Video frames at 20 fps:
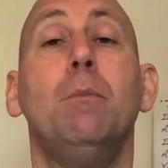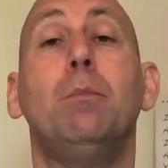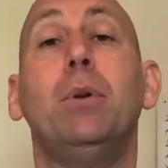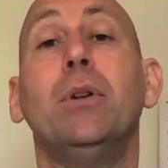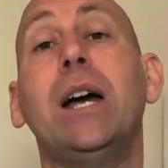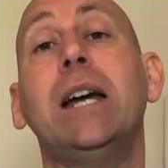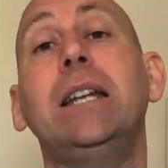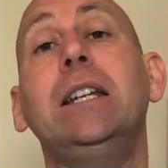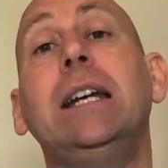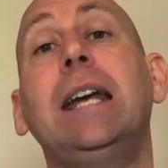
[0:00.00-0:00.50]

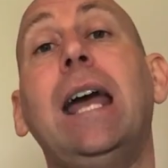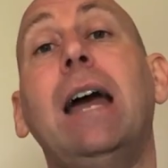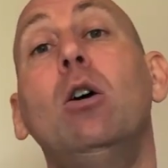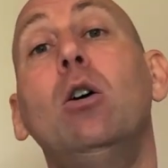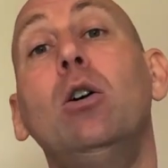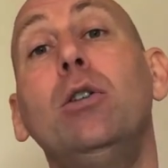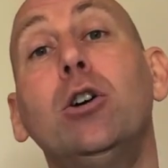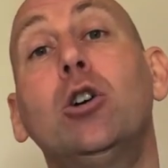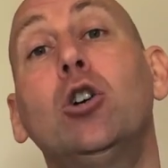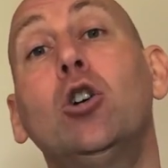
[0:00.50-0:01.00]
But then you get
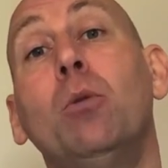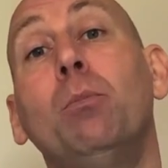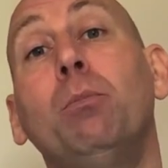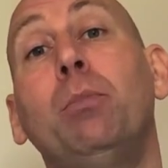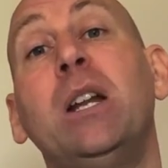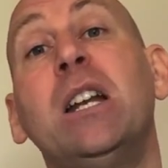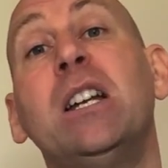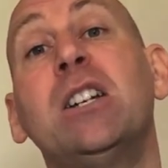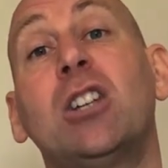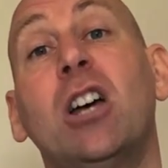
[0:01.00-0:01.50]
other
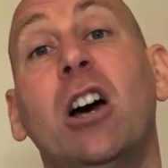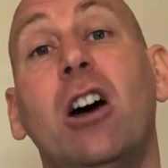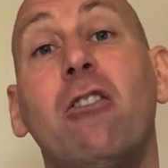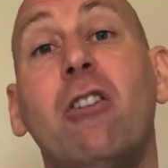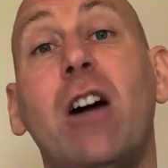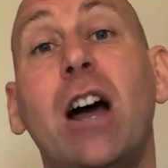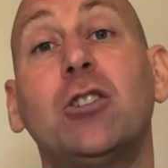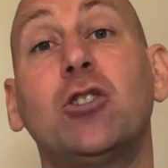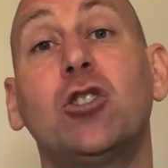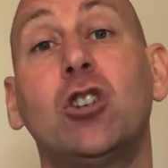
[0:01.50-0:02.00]
companies that
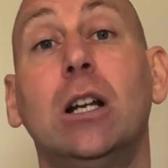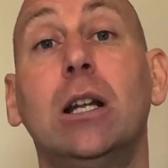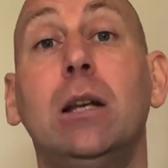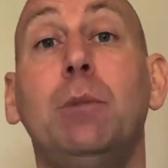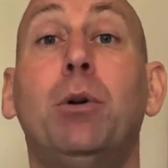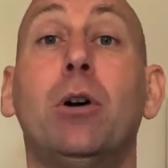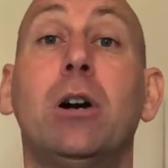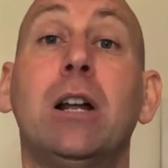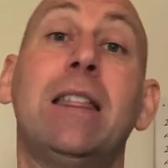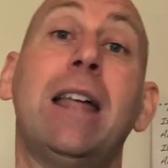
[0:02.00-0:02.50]
are
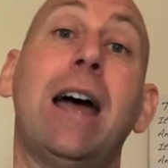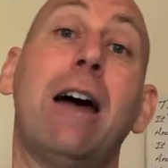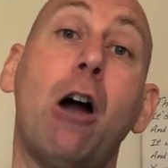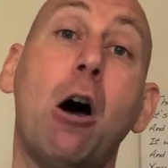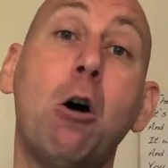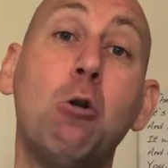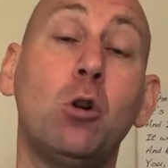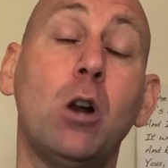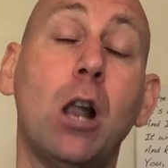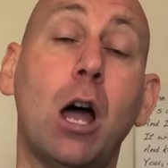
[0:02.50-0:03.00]
actually putting their
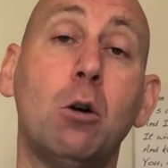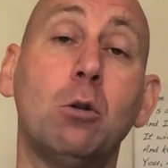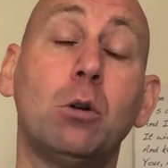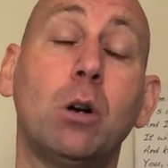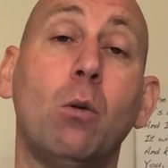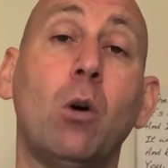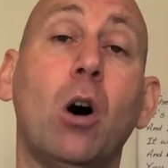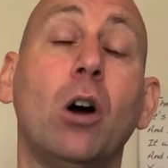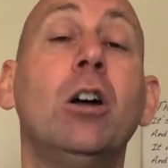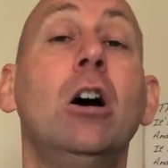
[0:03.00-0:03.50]
own
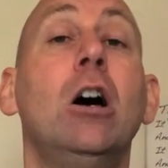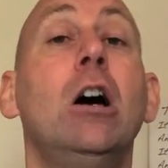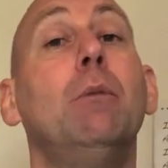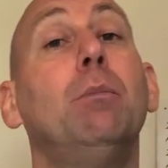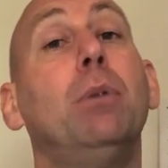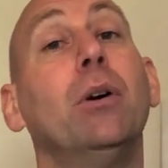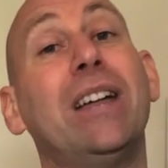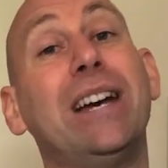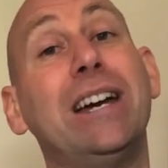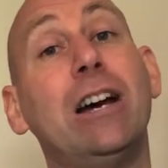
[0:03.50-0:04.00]
logo on,
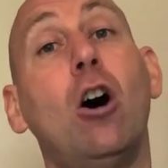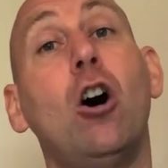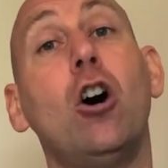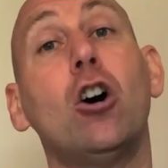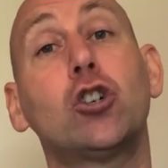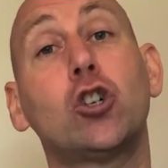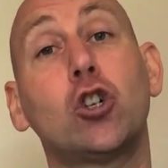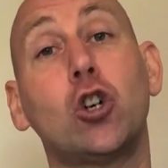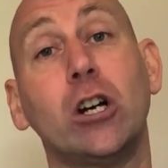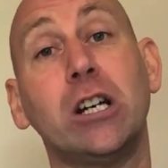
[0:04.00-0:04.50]
but they
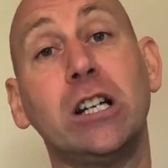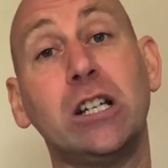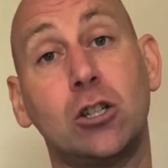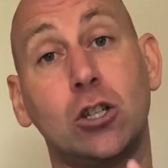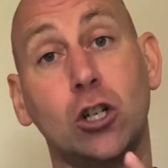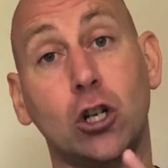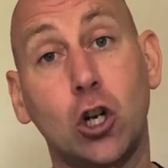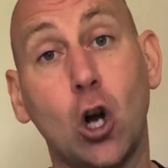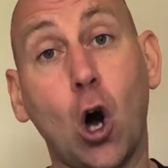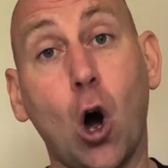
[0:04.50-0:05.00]
are trying
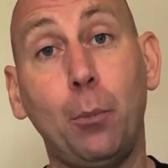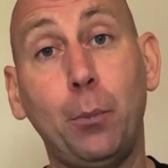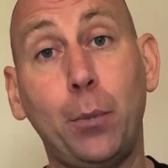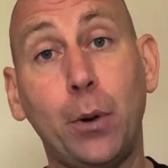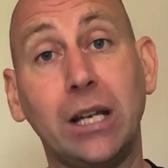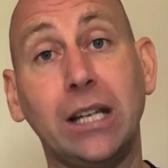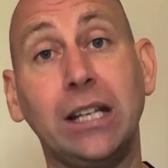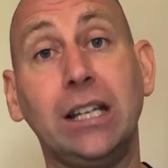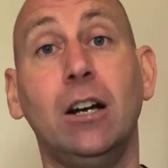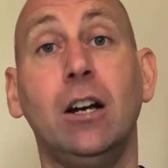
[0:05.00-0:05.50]
to
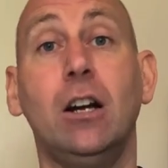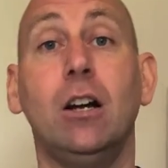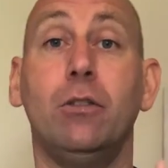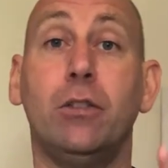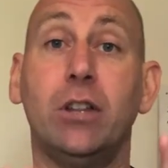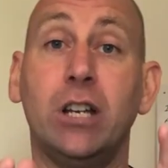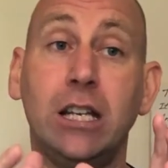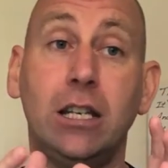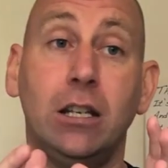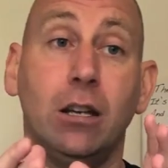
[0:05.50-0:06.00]
copy
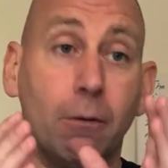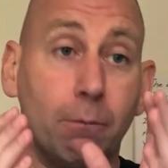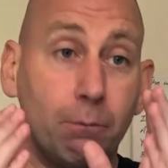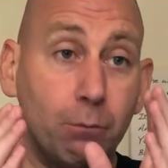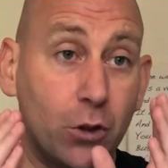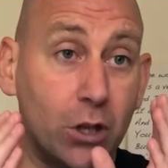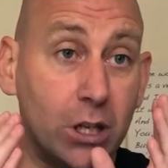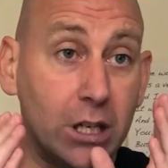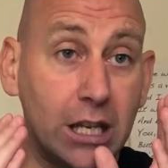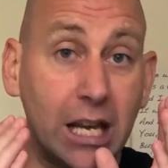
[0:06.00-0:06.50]
the,
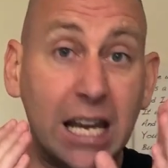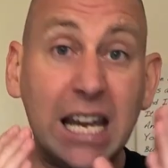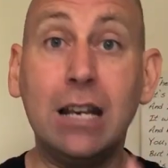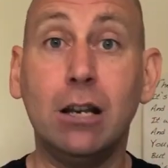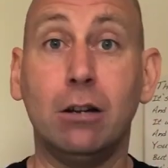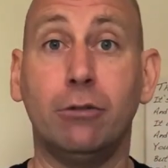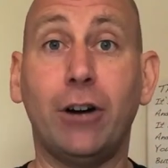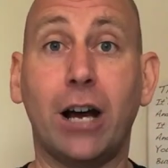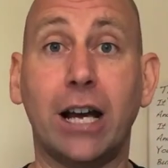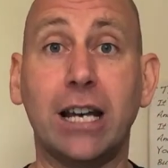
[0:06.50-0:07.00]
the
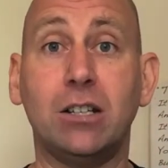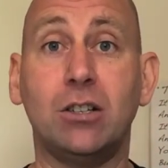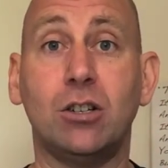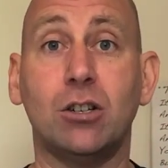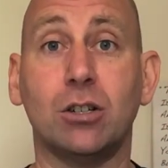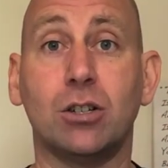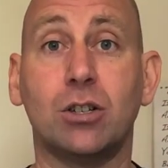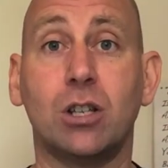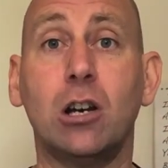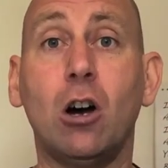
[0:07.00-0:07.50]

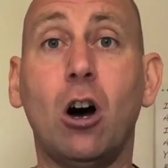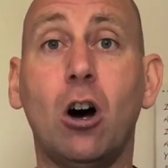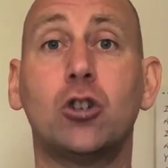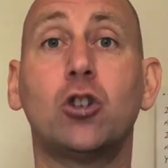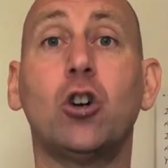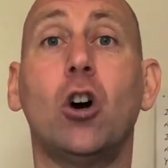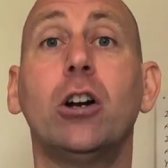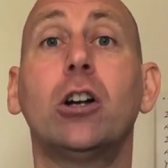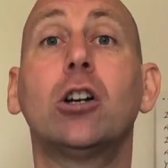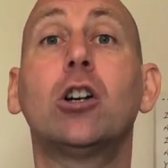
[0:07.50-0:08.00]
innovators. They are
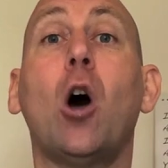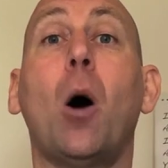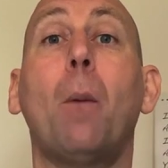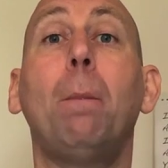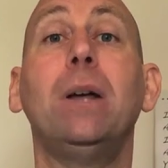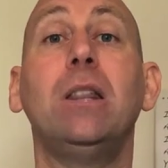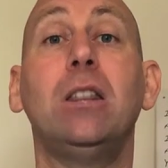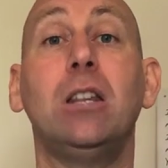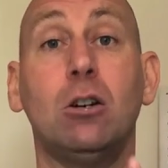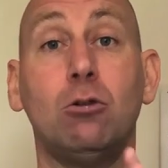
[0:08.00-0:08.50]
trying to
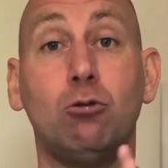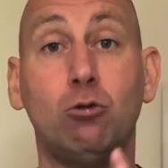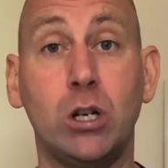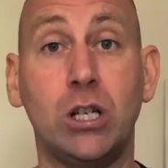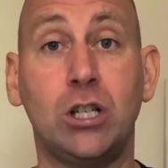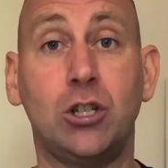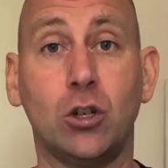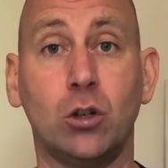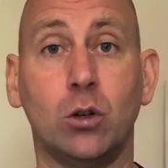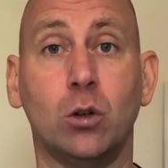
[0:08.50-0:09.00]
copy the
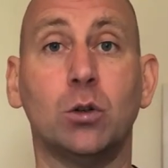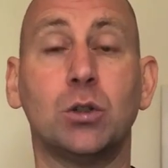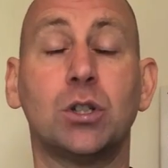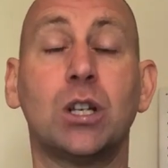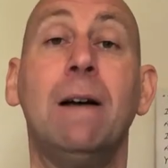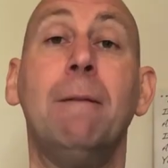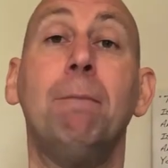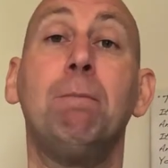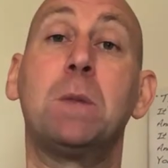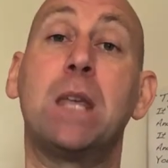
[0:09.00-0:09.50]

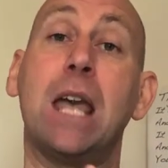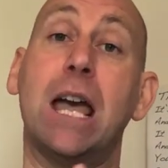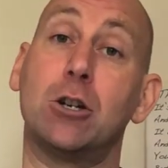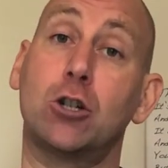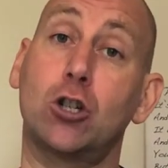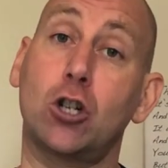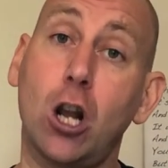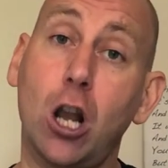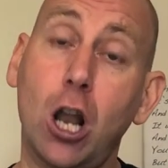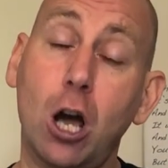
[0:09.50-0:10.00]
originals, get
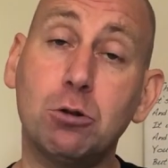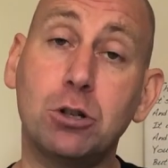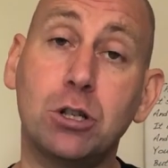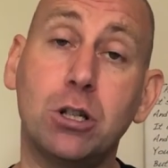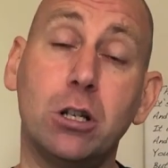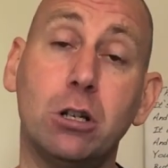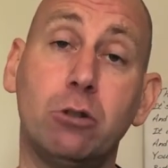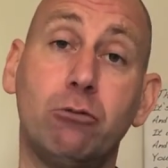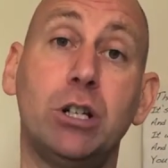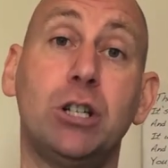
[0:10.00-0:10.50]
as close
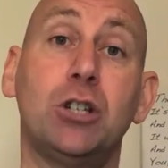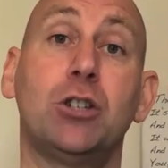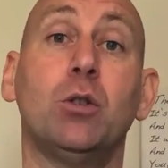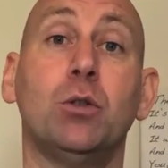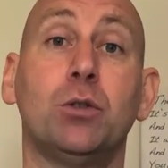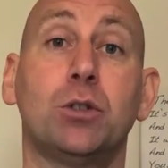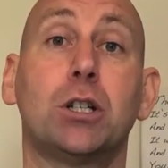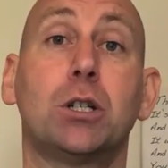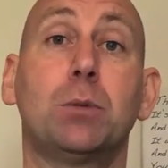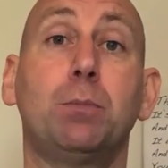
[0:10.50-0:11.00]
to the
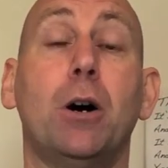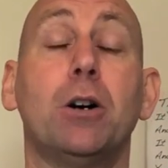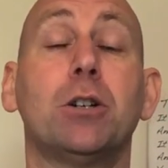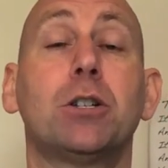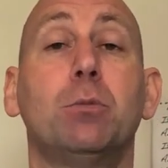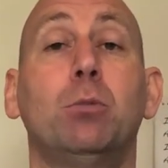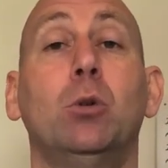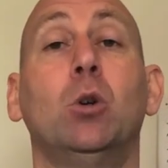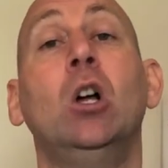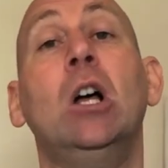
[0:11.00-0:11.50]
originals as
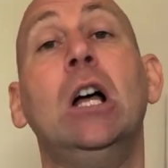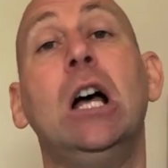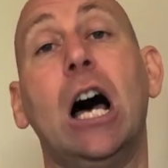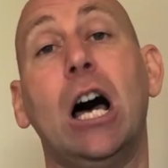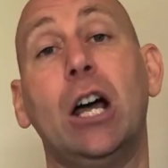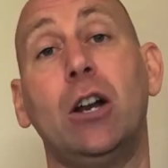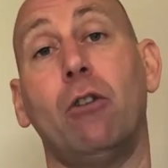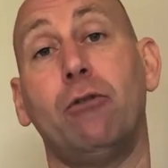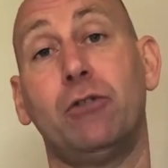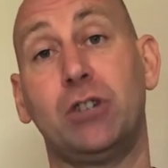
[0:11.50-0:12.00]
possible,
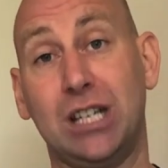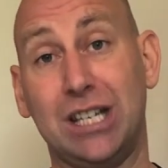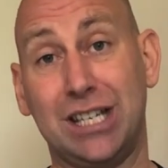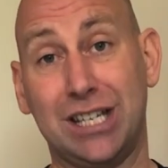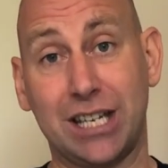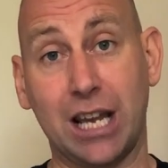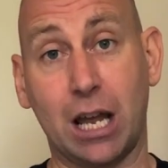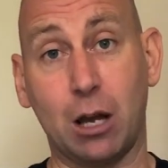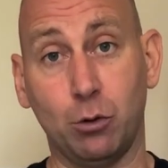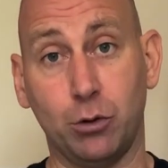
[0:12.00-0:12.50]
and obviously
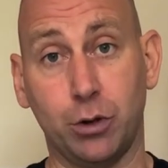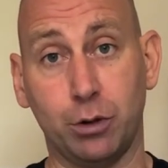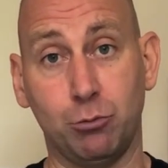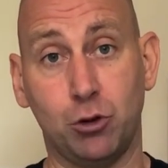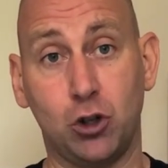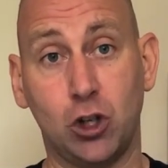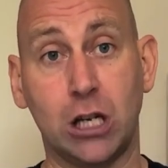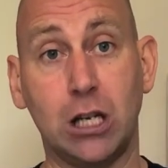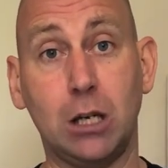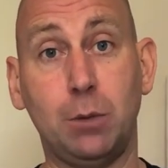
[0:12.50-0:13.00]
sell them
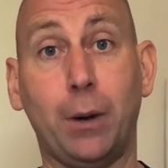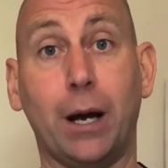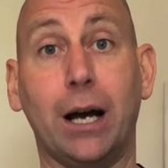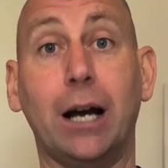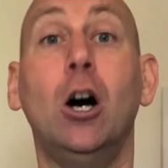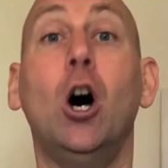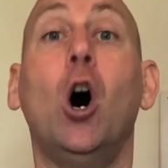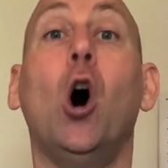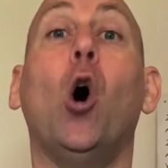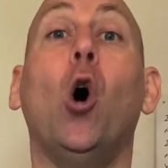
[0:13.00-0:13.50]

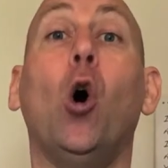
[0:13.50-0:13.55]
cheaper.